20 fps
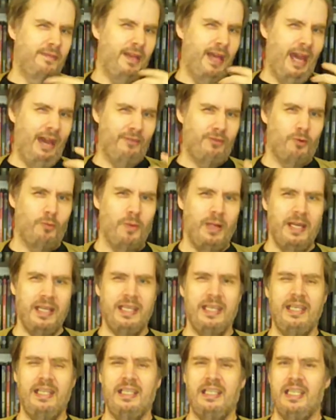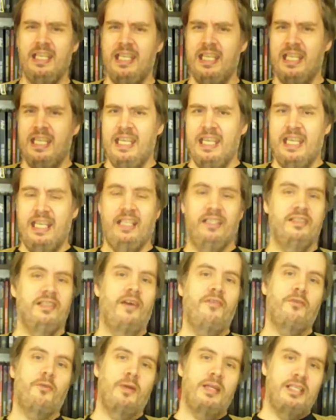After running it, he
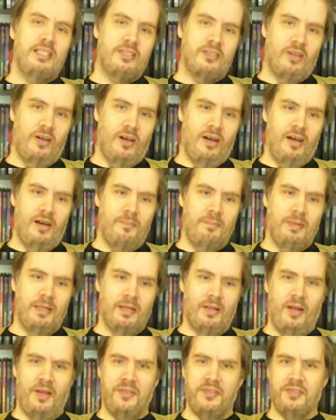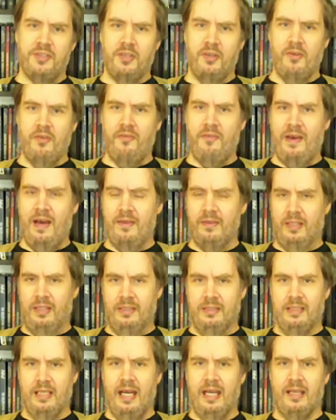loved what he saw but also found a
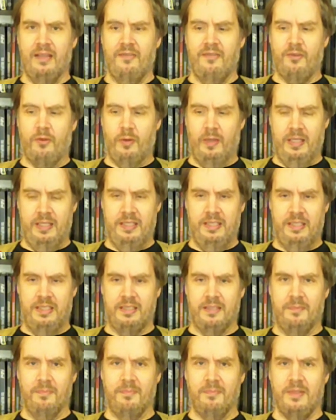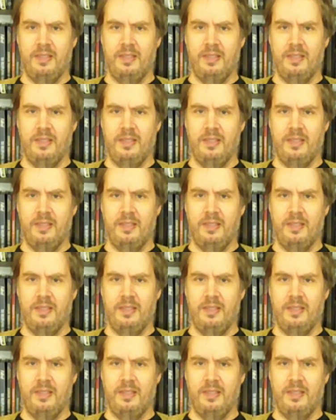lot of criticism.